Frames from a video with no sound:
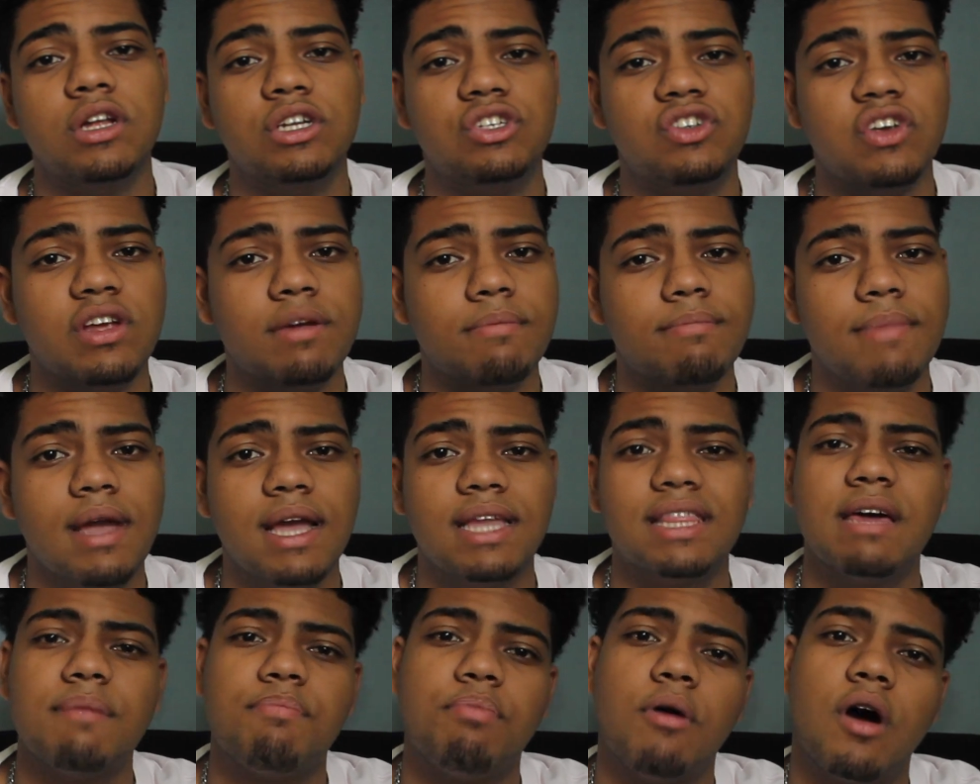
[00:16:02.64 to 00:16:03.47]
dream,
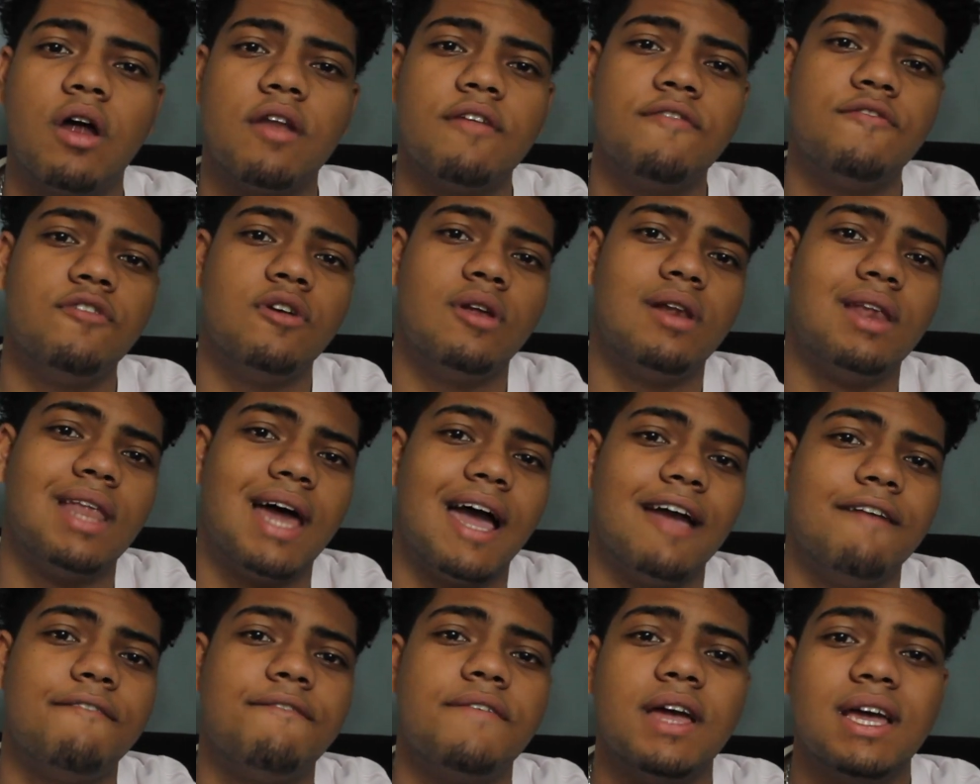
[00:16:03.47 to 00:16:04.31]
make that part of your
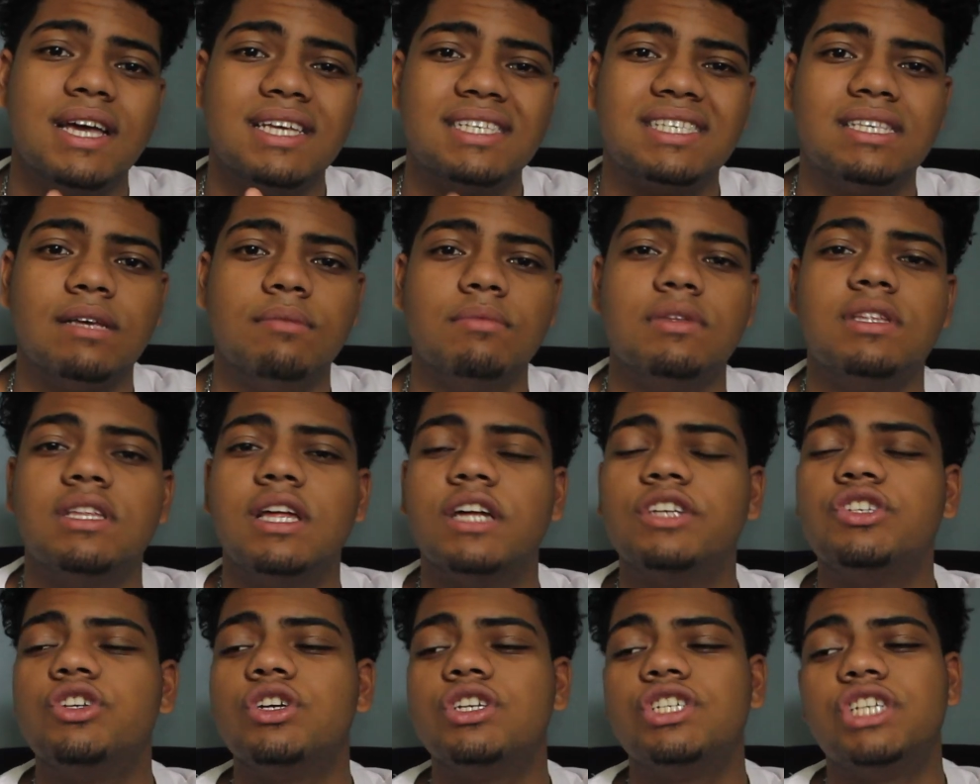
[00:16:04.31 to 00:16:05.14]
life, something
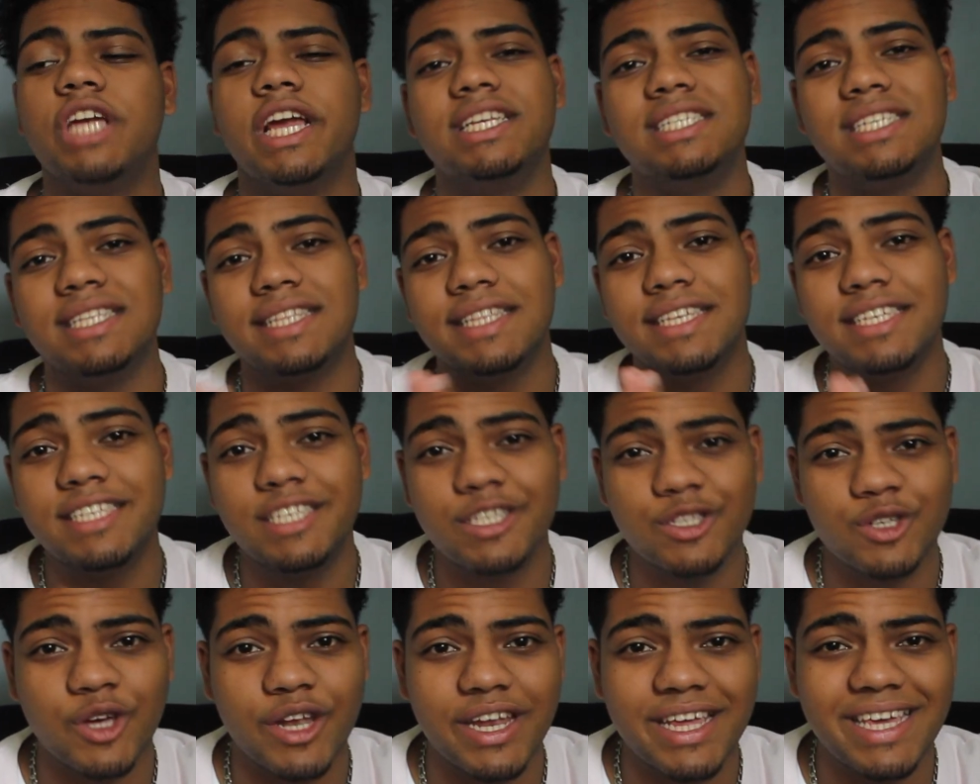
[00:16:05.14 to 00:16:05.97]
that you're chasing. This
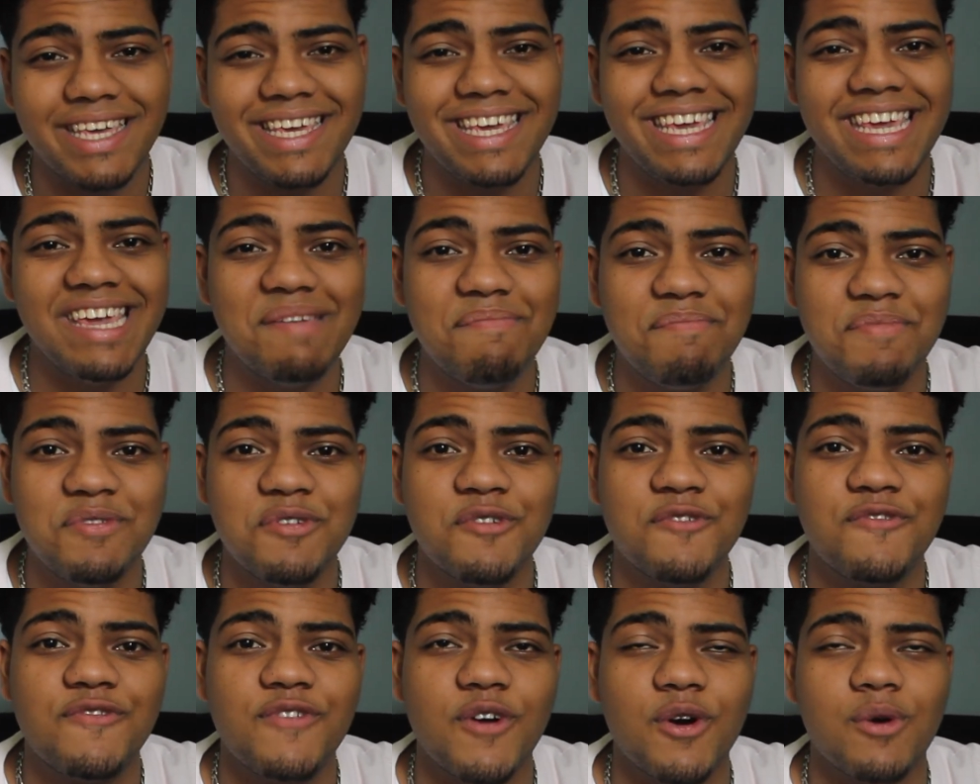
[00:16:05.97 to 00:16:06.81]
is going to keep you
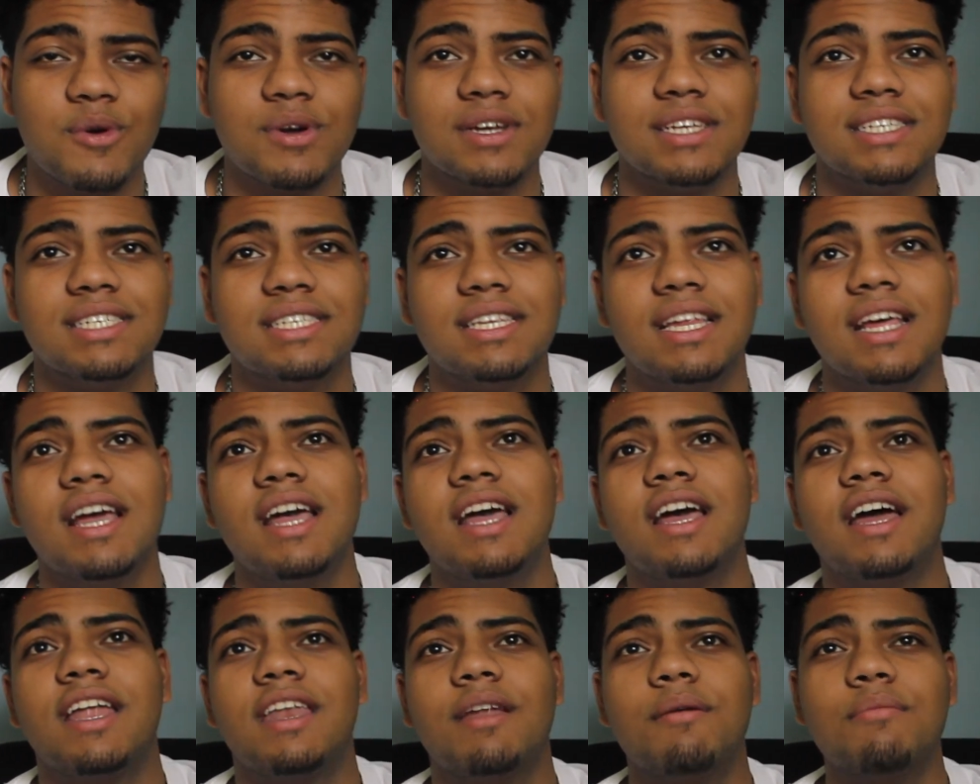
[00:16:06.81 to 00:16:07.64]
focused.
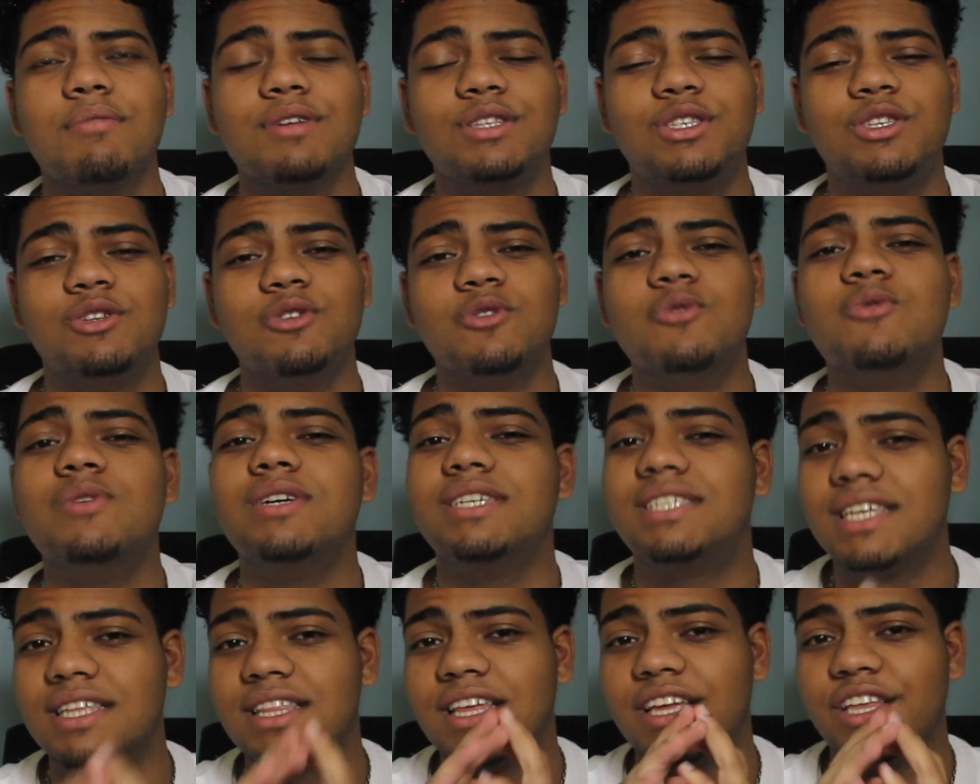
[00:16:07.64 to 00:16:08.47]
Number 2, we
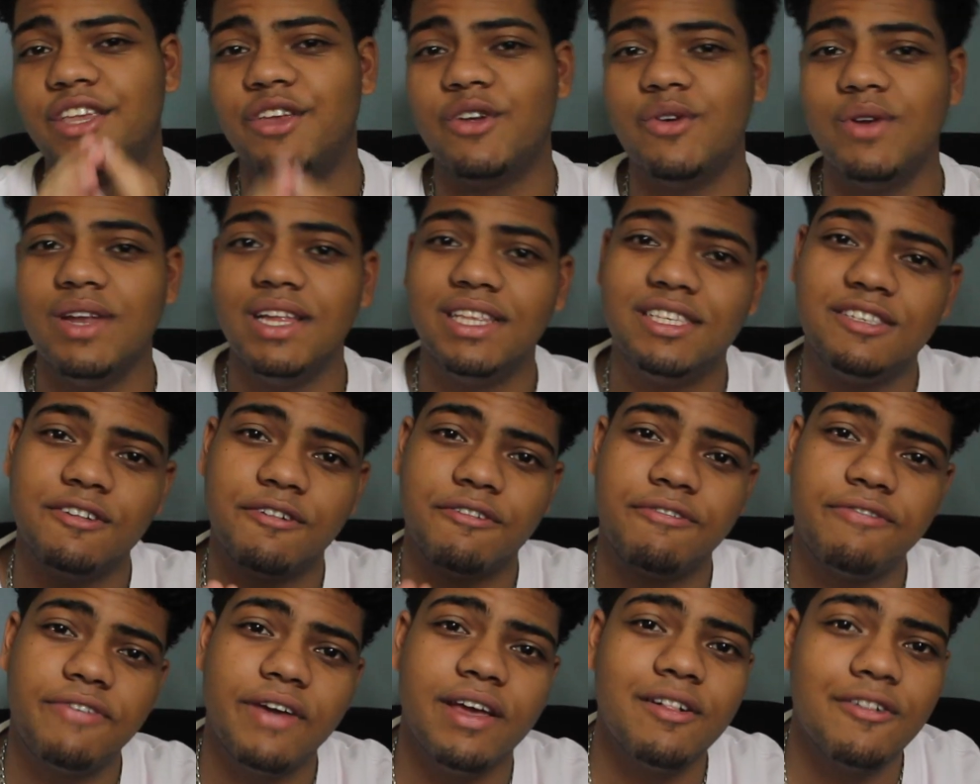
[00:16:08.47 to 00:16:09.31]
said that you need to
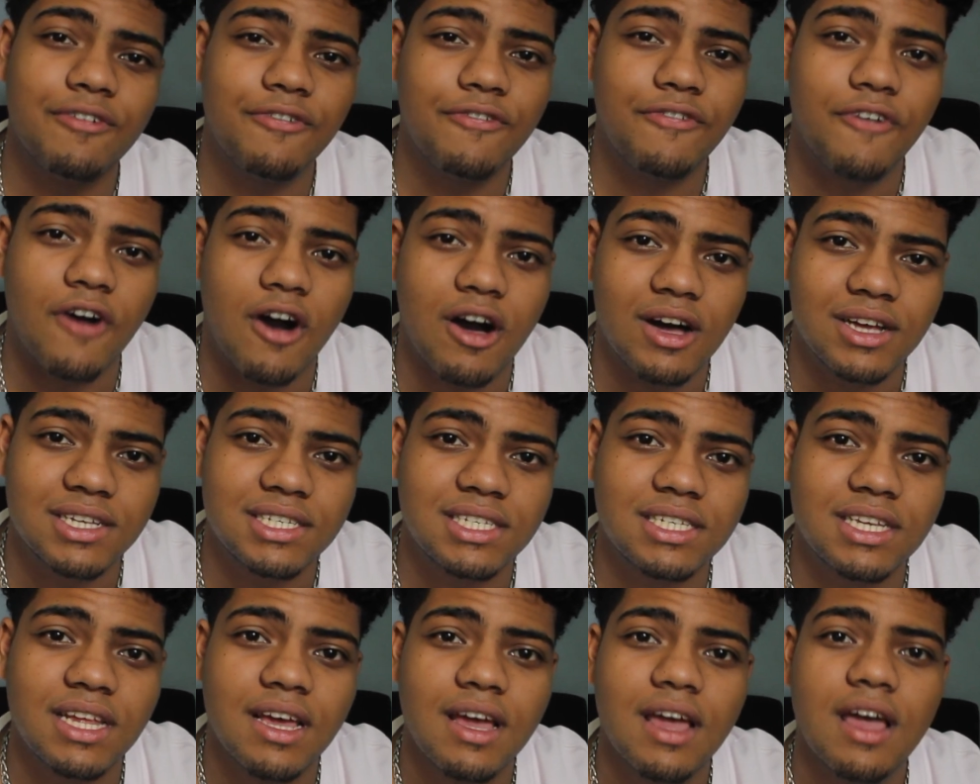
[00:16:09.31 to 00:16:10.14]
fail
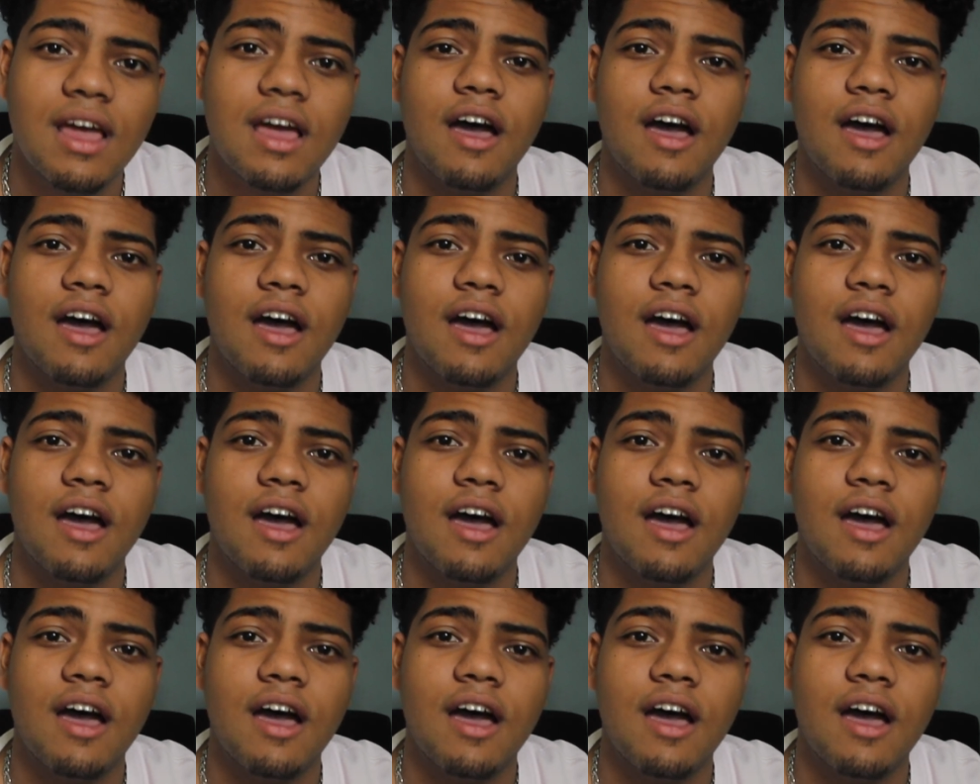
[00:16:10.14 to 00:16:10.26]
fast.